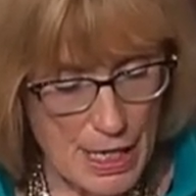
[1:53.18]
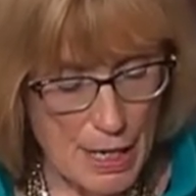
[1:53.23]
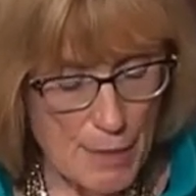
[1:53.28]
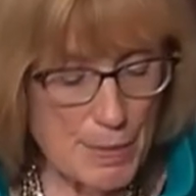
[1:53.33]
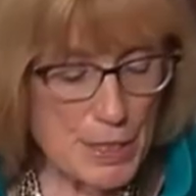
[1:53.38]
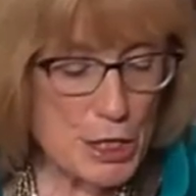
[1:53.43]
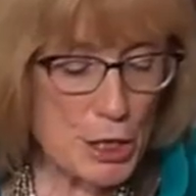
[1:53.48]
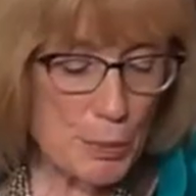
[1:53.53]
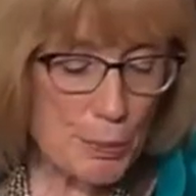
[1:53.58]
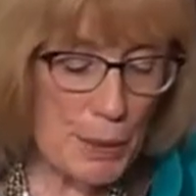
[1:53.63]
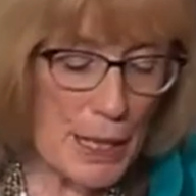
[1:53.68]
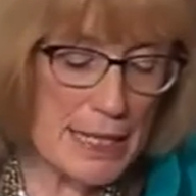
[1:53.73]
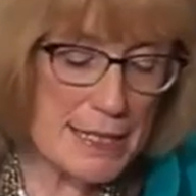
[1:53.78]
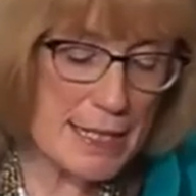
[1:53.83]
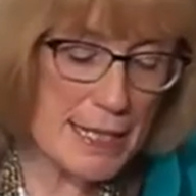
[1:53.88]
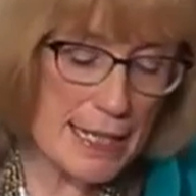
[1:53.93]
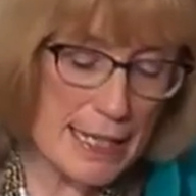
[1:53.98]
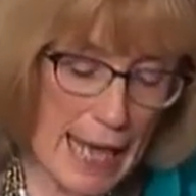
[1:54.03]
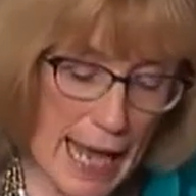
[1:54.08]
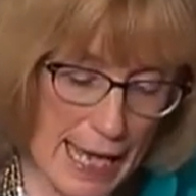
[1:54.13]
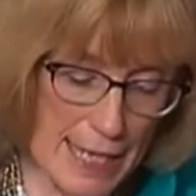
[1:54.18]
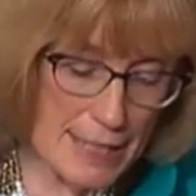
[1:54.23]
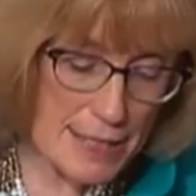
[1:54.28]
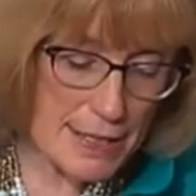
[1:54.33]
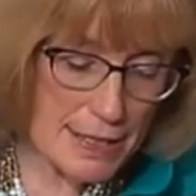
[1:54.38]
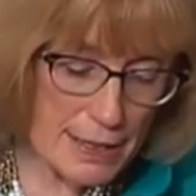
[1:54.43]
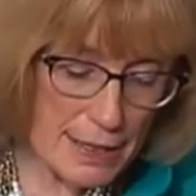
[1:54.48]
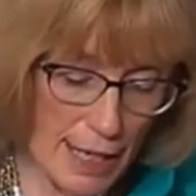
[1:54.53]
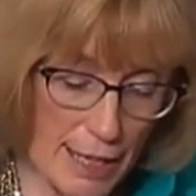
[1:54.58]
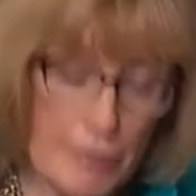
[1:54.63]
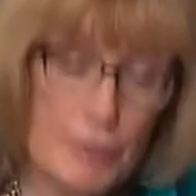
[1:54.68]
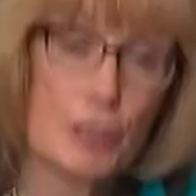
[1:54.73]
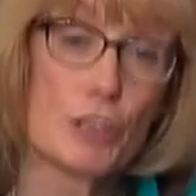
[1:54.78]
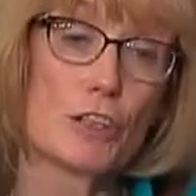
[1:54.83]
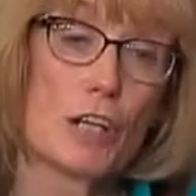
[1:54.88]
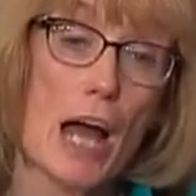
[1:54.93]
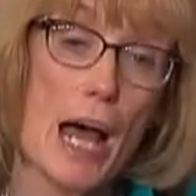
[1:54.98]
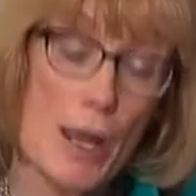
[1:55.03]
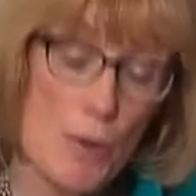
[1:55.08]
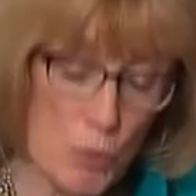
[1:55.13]
Mr. President, as
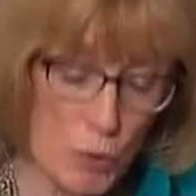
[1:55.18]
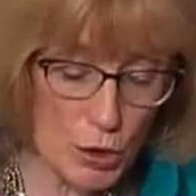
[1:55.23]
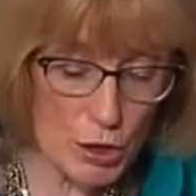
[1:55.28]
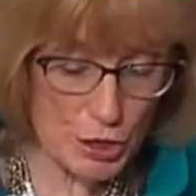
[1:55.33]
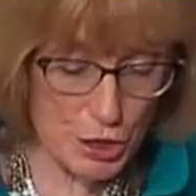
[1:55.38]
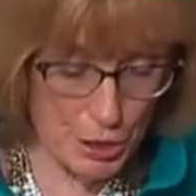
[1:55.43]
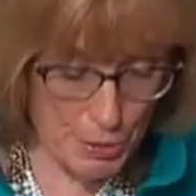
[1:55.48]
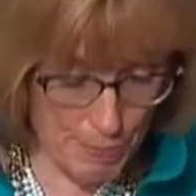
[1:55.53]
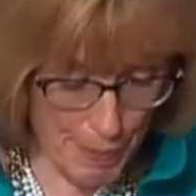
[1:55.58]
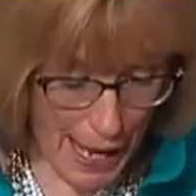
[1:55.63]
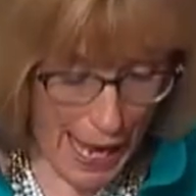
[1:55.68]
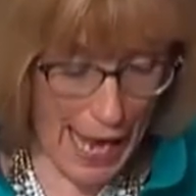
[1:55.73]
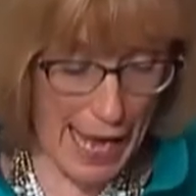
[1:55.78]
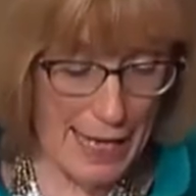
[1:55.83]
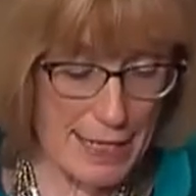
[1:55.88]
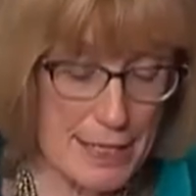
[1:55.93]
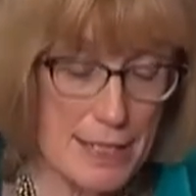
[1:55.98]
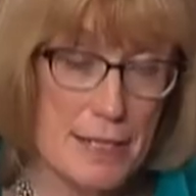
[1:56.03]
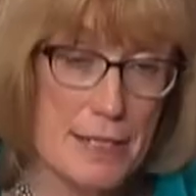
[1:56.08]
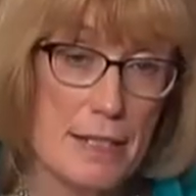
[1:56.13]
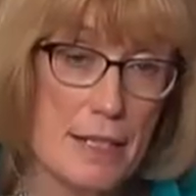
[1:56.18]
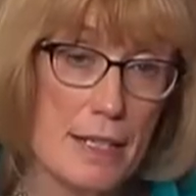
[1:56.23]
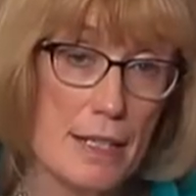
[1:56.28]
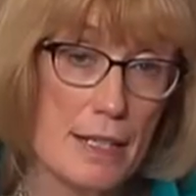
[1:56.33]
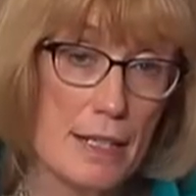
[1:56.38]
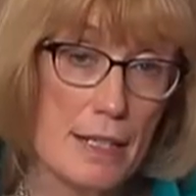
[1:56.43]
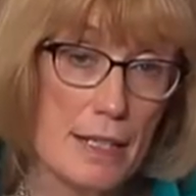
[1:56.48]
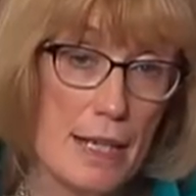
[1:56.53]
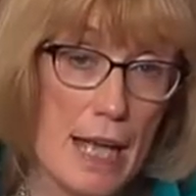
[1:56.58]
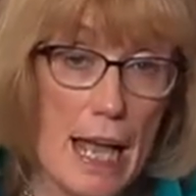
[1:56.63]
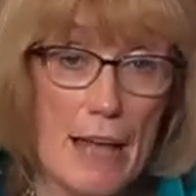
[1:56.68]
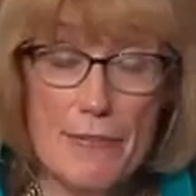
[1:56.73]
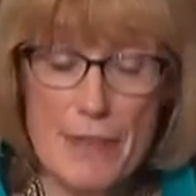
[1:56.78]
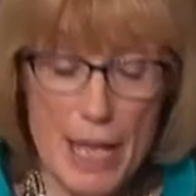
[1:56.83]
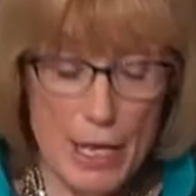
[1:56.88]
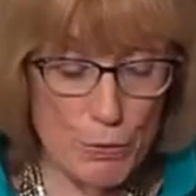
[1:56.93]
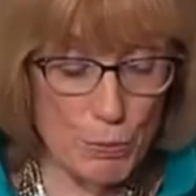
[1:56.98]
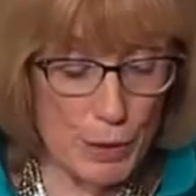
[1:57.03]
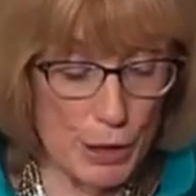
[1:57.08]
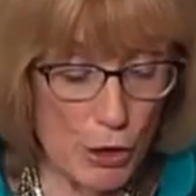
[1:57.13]
governor, I worked to pass and
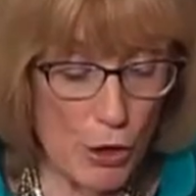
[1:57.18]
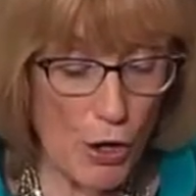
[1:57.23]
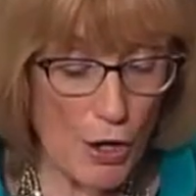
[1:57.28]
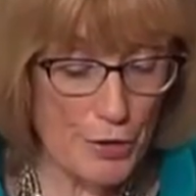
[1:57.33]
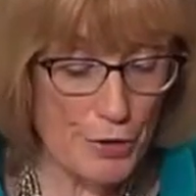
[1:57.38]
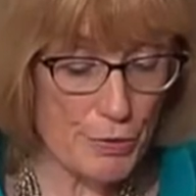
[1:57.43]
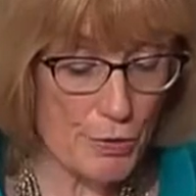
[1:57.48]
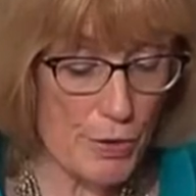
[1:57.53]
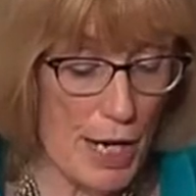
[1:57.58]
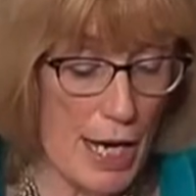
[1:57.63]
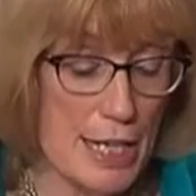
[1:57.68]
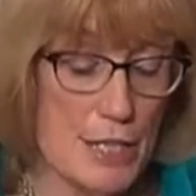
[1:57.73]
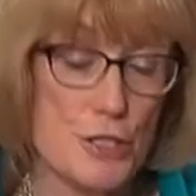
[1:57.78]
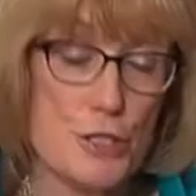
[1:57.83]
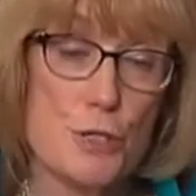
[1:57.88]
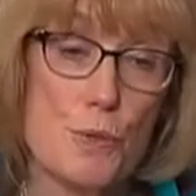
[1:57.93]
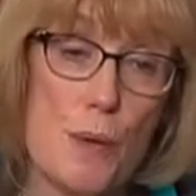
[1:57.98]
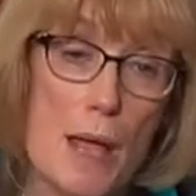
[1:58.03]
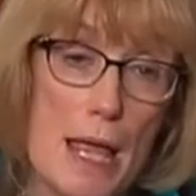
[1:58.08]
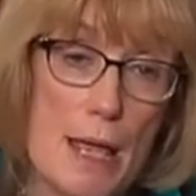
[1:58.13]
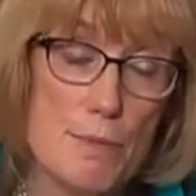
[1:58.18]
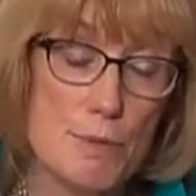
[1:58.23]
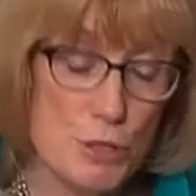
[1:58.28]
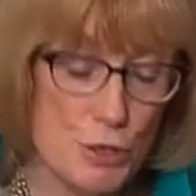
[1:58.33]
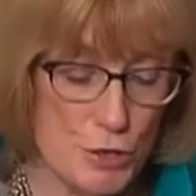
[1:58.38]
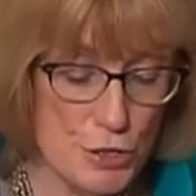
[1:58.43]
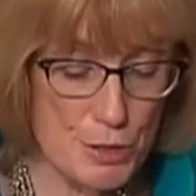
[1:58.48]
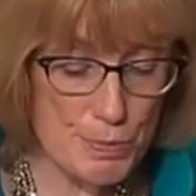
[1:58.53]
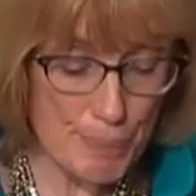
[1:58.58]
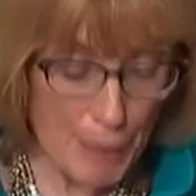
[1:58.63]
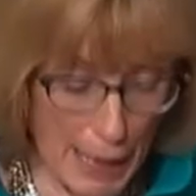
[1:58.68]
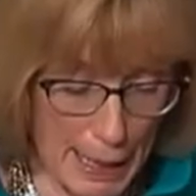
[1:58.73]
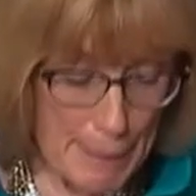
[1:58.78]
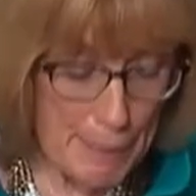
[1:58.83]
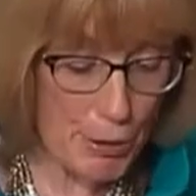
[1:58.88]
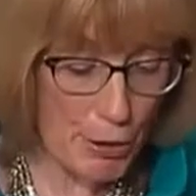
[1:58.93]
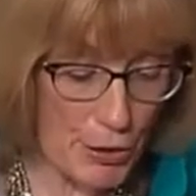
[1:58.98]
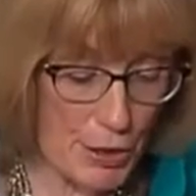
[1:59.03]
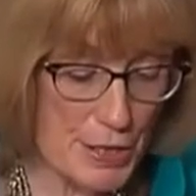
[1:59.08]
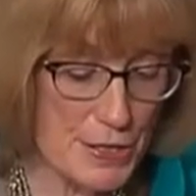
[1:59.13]
then reauthorize New Hampshire's
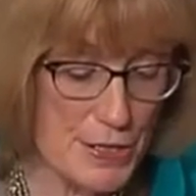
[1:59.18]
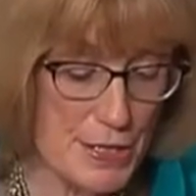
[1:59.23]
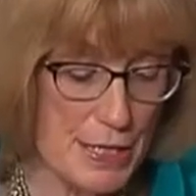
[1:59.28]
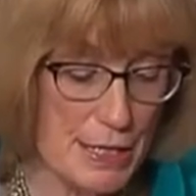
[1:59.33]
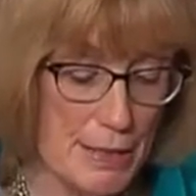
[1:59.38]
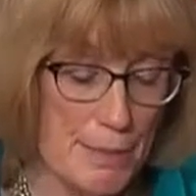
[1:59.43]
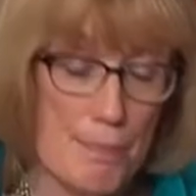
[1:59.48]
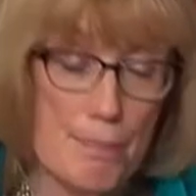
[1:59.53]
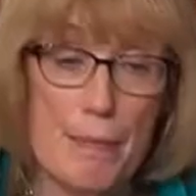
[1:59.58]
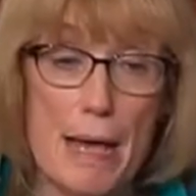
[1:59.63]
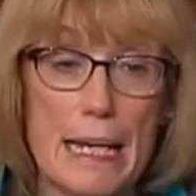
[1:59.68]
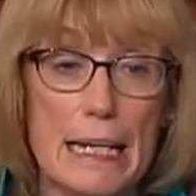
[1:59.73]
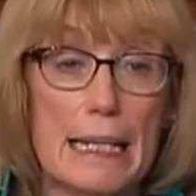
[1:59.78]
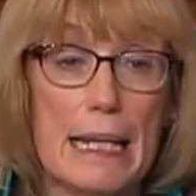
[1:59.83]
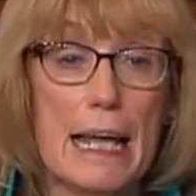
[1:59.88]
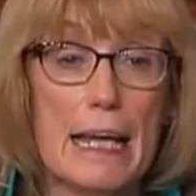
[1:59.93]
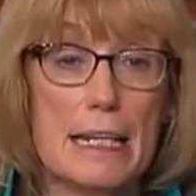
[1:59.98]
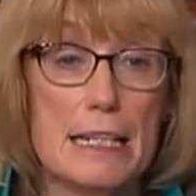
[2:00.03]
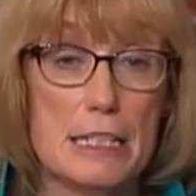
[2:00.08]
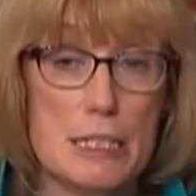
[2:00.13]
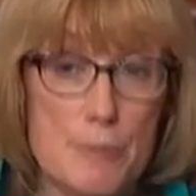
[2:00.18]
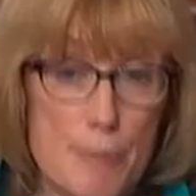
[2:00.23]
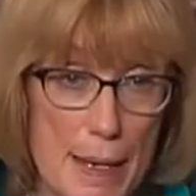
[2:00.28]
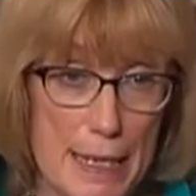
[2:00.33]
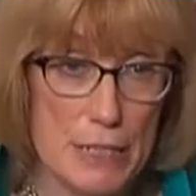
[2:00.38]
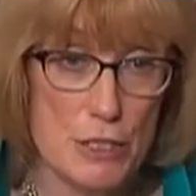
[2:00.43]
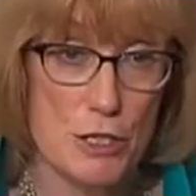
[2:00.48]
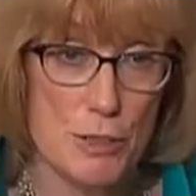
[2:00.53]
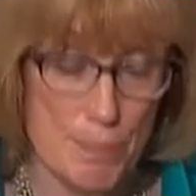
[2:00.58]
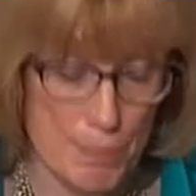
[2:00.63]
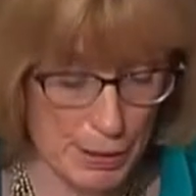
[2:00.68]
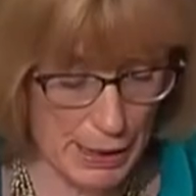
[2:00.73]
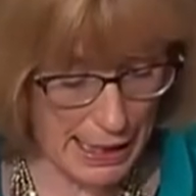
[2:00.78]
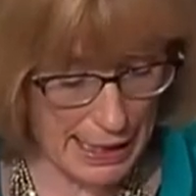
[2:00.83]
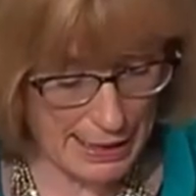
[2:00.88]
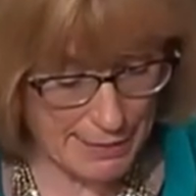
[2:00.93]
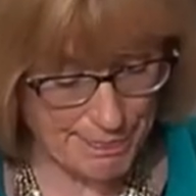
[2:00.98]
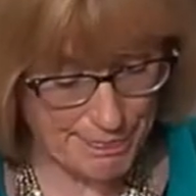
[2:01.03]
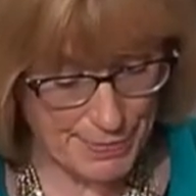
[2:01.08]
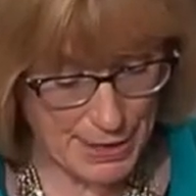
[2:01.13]
bipartisan Medicaid expansion
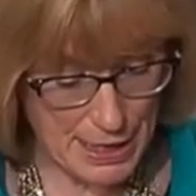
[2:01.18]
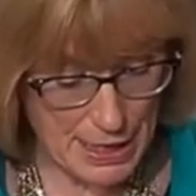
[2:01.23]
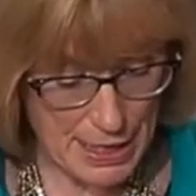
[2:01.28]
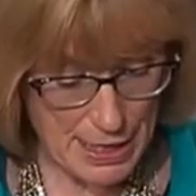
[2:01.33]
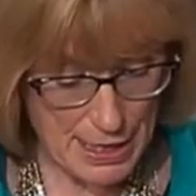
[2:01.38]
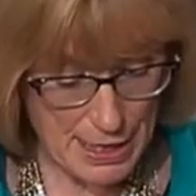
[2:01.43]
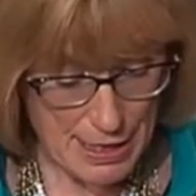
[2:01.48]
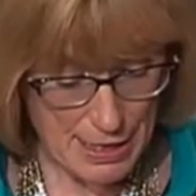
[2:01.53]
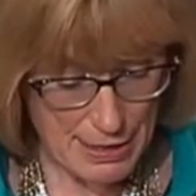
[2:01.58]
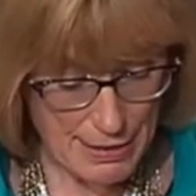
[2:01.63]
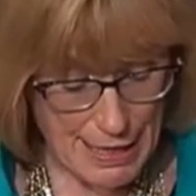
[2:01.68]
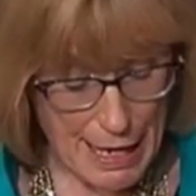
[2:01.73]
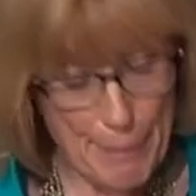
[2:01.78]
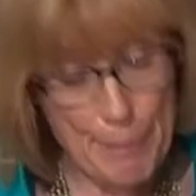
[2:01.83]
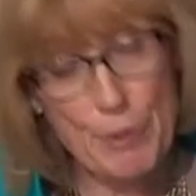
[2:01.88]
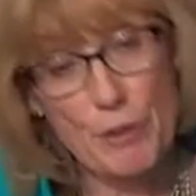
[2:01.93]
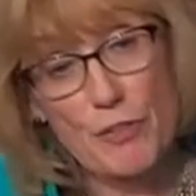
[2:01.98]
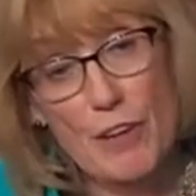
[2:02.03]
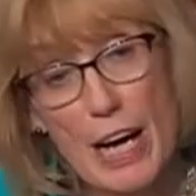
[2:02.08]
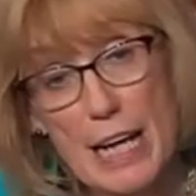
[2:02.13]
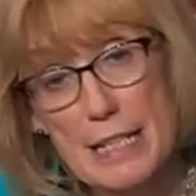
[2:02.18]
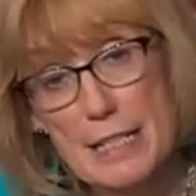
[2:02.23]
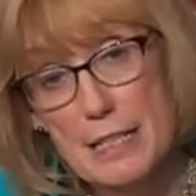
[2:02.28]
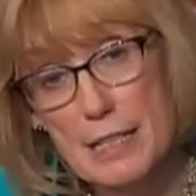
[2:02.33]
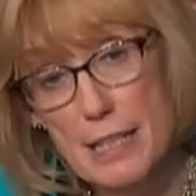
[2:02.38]
plan that provides